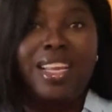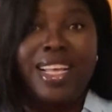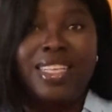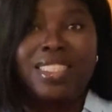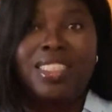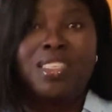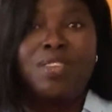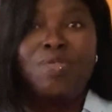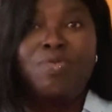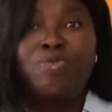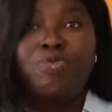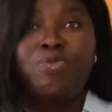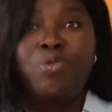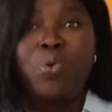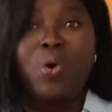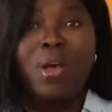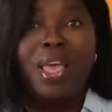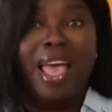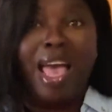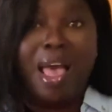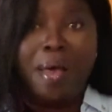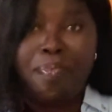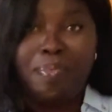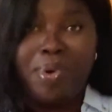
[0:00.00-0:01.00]
lesson for
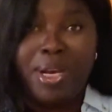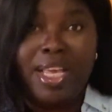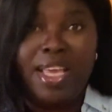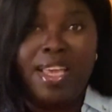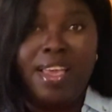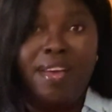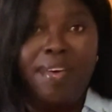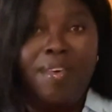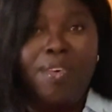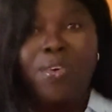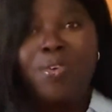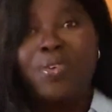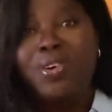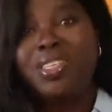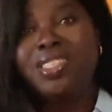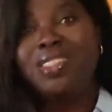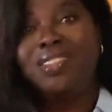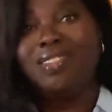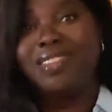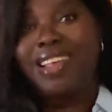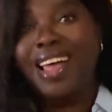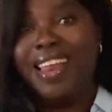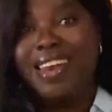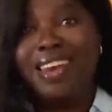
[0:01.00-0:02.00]
Cambly or a
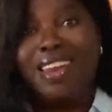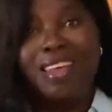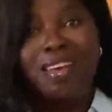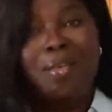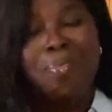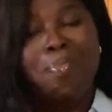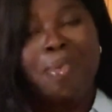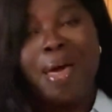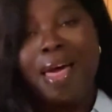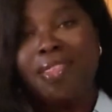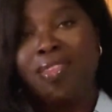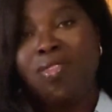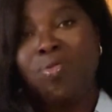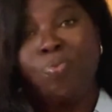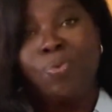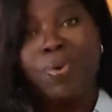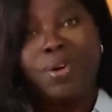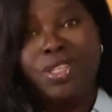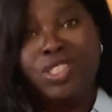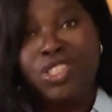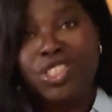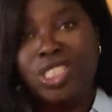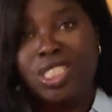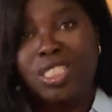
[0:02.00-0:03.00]
standard maths
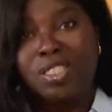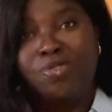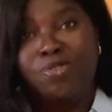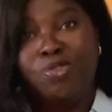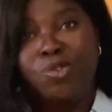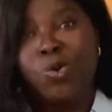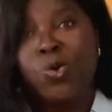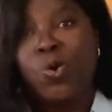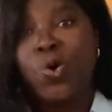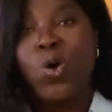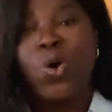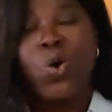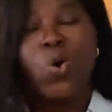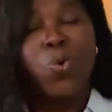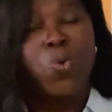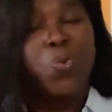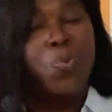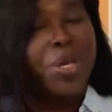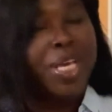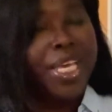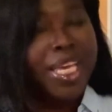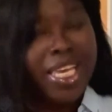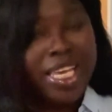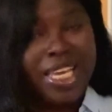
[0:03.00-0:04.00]
worksheet for
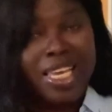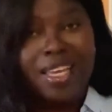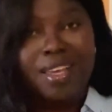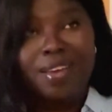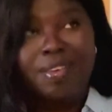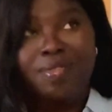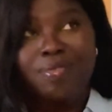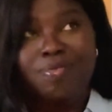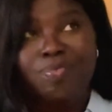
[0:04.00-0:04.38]
Wingy.